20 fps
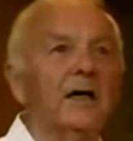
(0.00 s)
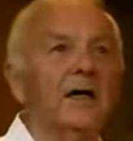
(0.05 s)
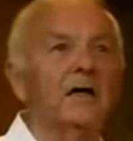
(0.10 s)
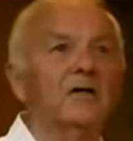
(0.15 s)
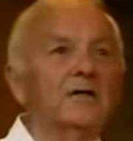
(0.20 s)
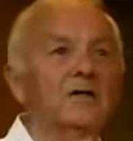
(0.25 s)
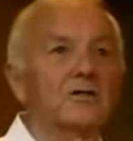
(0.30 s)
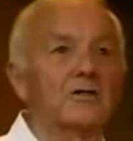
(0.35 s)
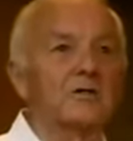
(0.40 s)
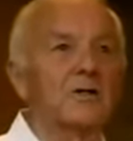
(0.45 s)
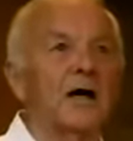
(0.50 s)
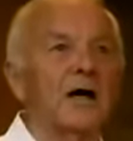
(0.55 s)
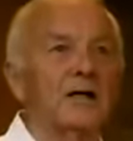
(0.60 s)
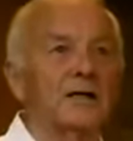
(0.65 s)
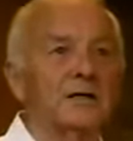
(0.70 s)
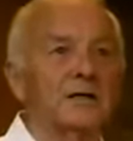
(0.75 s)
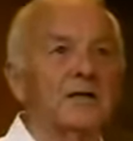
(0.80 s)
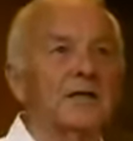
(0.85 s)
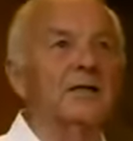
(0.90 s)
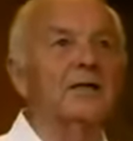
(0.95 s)

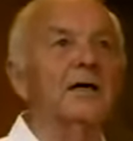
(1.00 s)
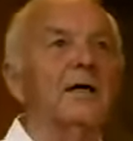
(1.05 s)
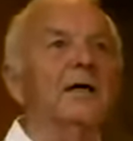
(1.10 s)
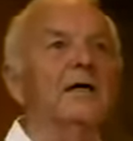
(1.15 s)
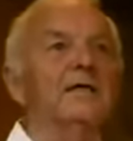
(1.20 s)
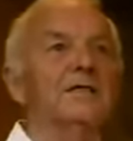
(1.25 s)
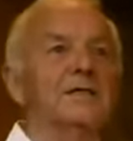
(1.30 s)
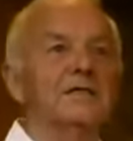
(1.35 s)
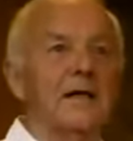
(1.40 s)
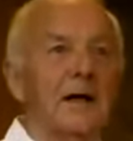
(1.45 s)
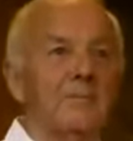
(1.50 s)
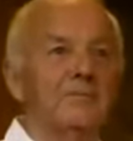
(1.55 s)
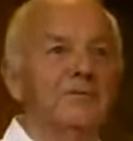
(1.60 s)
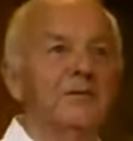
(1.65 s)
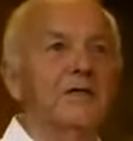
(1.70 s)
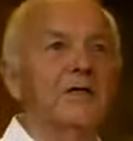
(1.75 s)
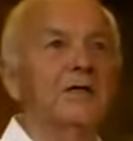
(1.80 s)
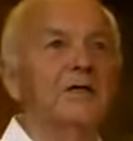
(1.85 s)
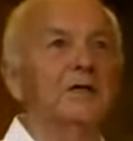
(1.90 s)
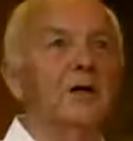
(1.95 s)
constructed
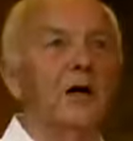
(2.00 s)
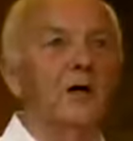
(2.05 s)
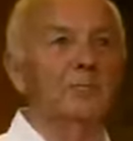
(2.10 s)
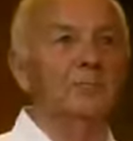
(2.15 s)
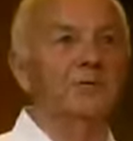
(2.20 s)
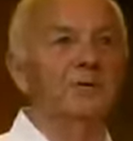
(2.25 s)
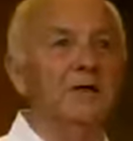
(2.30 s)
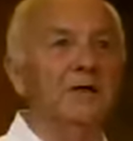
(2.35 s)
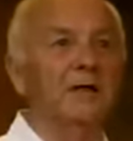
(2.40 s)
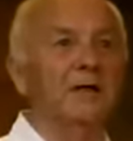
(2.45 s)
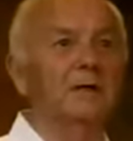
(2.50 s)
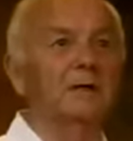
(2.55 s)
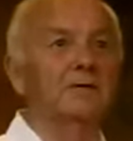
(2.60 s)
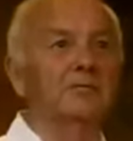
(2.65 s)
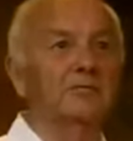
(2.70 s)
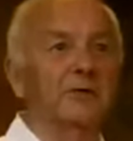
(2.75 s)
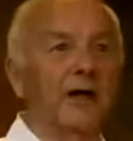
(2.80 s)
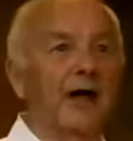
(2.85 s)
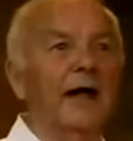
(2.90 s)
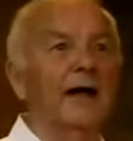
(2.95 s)
subject-object
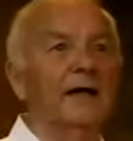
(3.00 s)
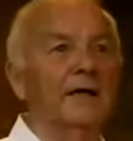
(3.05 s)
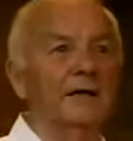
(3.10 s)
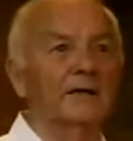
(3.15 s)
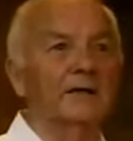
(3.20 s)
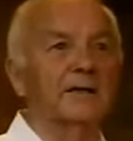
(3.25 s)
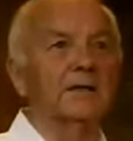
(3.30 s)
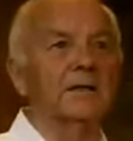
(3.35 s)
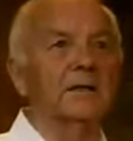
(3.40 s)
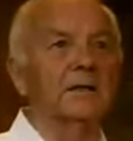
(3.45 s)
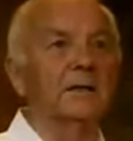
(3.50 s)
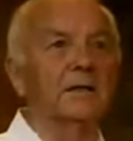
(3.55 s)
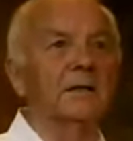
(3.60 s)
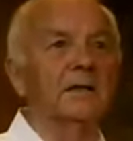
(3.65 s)
reality.